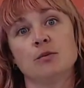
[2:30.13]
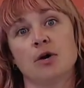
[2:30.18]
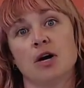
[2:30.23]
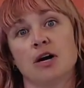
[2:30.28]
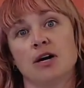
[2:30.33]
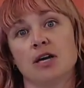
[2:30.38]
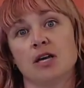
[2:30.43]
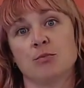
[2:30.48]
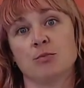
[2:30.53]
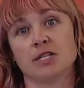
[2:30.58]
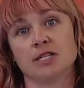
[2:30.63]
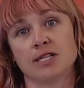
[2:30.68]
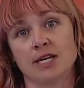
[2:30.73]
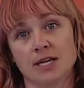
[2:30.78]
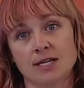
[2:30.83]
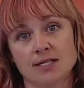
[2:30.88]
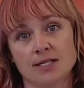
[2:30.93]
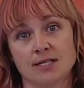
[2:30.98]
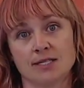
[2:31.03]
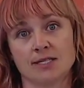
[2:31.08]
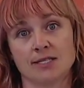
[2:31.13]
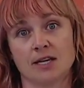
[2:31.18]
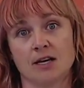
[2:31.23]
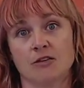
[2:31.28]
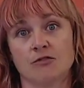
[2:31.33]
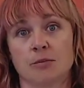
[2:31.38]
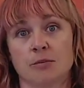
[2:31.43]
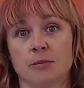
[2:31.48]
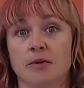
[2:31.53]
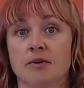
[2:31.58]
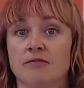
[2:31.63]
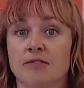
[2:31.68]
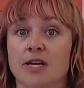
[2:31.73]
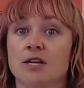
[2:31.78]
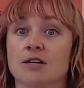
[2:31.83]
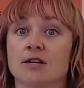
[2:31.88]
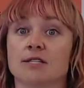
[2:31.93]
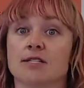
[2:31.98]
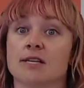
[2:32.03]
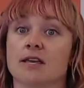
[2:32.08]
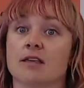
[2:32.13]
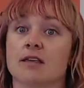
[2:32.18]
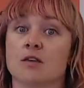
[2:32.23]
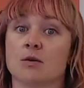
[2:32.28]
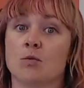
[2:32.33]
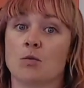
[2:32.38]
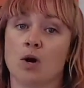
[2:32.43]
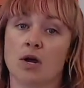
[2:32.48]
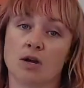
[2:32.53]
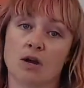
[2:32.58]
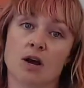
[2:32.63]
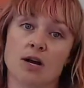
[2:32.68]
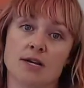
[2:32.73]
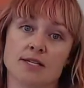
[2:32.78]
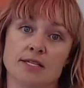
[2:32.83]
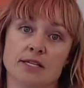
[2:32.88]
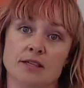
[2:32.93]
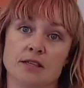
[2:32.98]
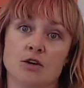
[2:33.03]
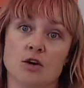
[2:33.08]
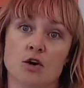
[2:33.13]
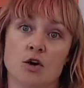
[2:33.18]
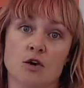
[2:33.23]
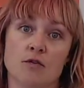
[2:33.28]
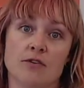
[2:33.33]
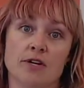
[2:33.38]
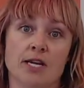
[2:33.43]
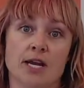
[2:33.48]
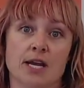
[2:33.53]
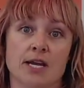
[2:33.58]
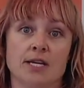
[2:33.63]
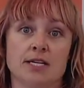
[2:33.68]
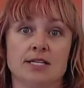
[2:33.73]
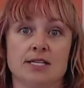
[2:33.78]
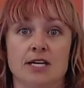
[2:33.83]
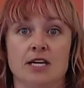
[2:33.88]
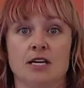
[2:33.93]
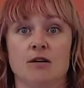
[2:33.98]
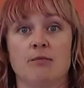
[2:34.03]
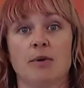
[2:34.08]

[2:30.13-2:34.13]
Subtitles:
body protects itself from invaders like the one causing the COVID-19